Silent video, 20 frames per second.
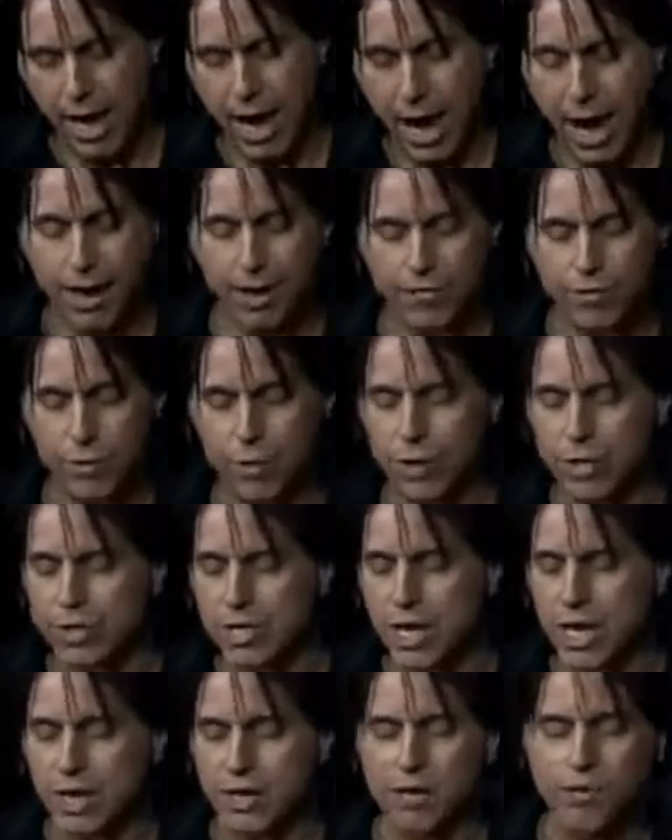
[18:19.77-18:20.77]
And of
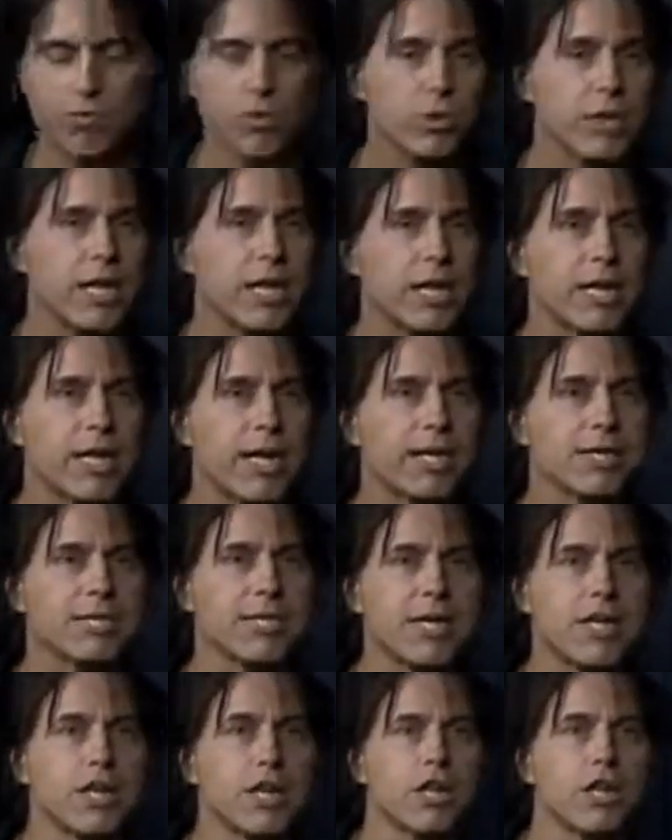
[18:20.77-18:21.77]
course, the ruling class
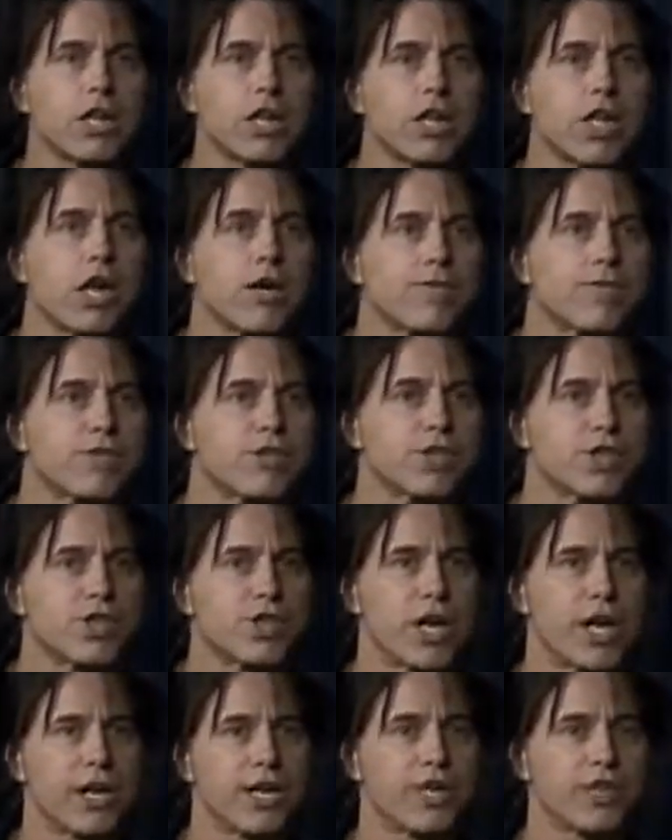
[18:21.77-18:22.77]
here loves the
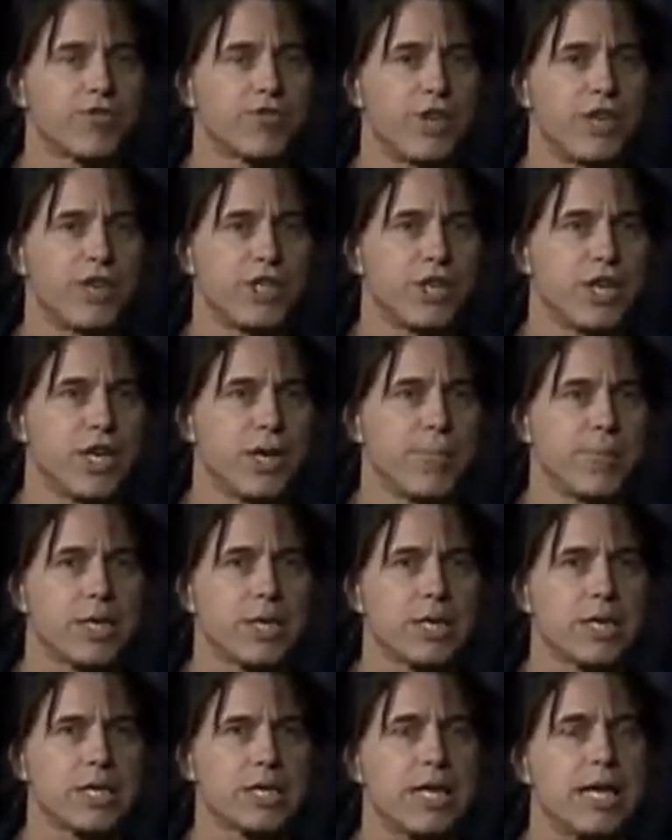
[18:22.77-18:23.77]
Chinese regime
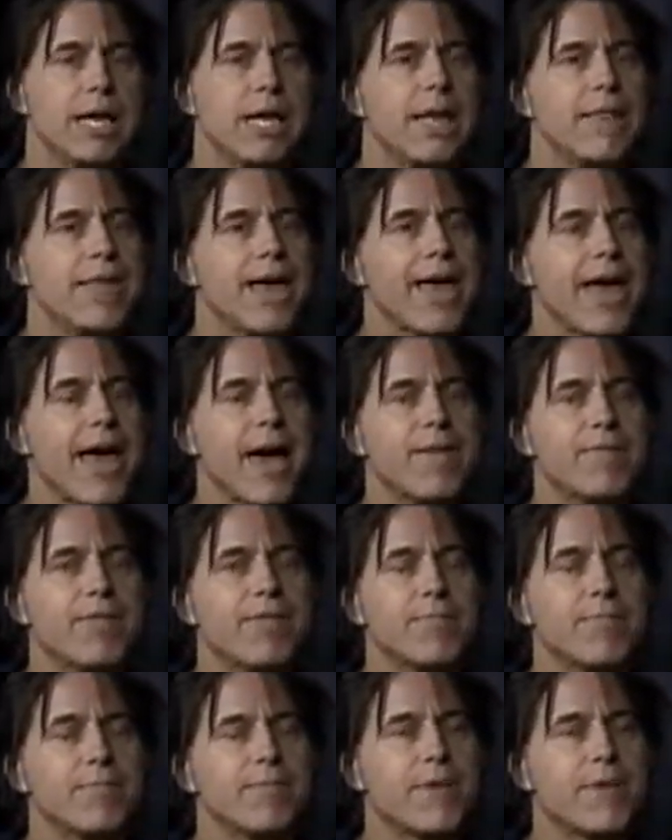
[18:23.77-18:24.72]
because they have